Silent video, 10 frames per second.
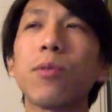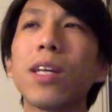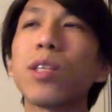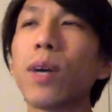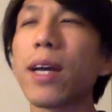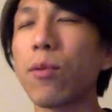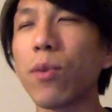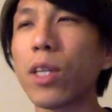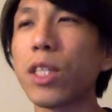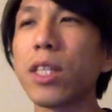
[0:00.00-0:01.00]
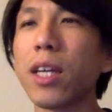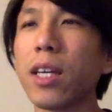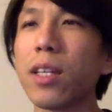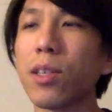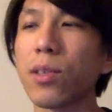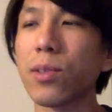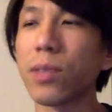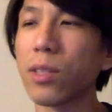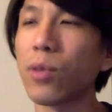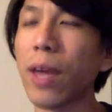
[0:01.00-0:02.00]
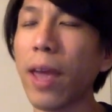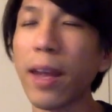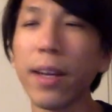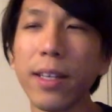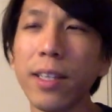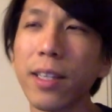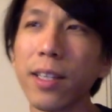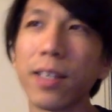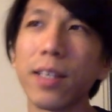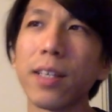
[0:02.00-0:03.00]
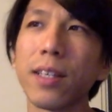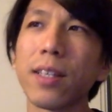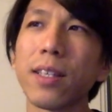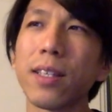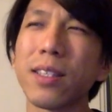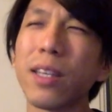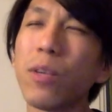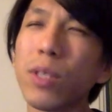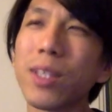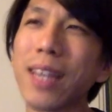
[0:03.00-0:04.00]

that's why I rushed the end. The end, there was